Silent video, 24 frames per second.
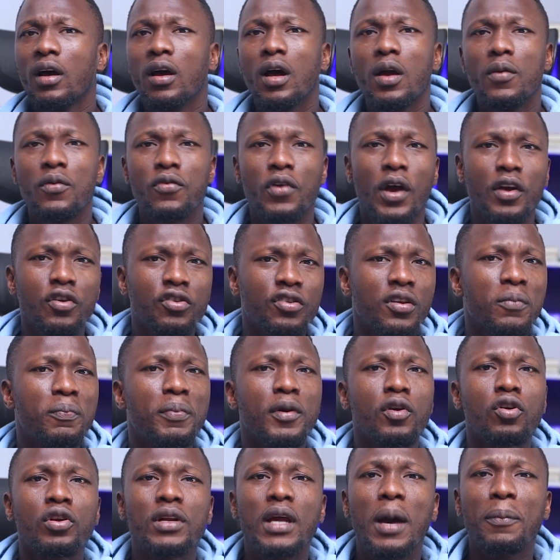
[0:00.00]
If you are using
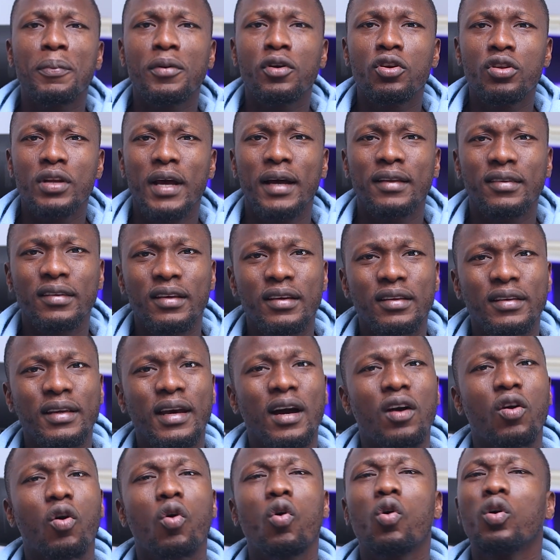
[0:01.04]
Payoneer take
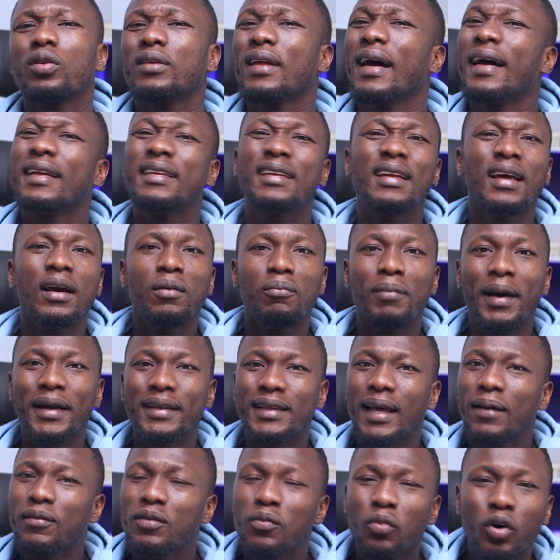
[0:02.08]
their cut. And by
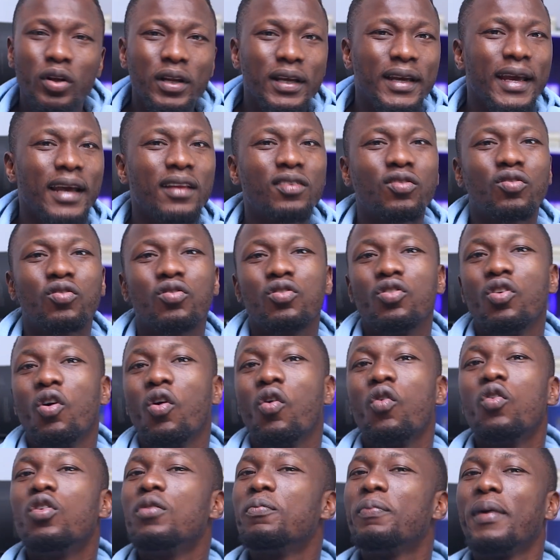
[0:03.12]
the time the money gets to
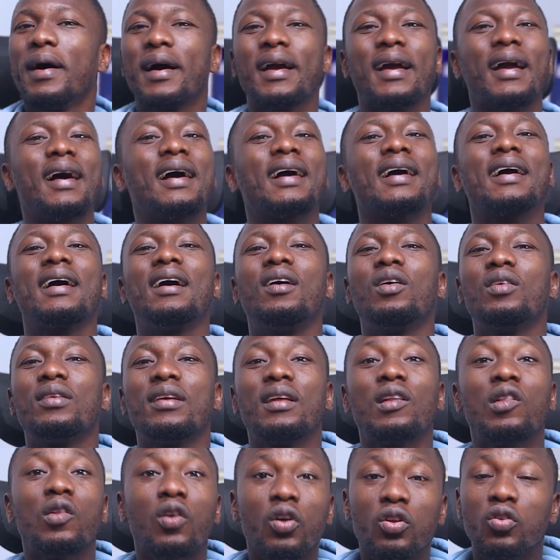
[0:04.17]
your own bank account,
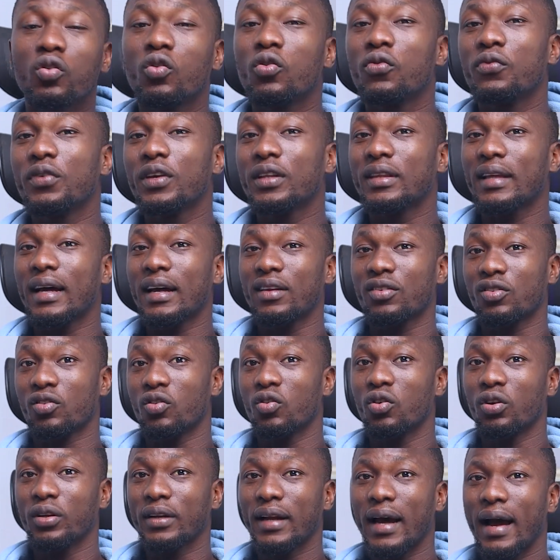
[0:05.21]
a lot of it has
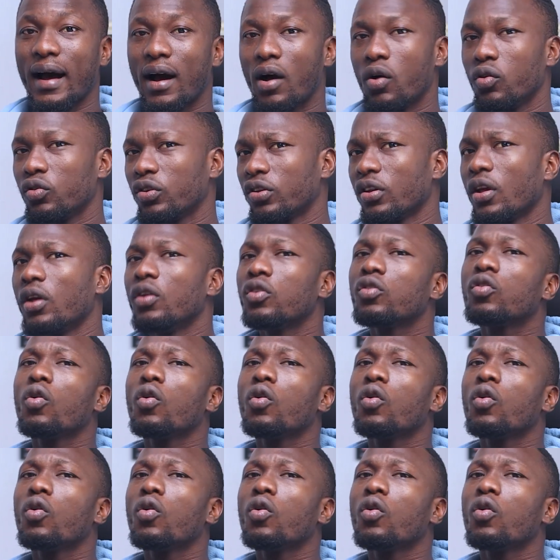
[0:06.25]
gone out.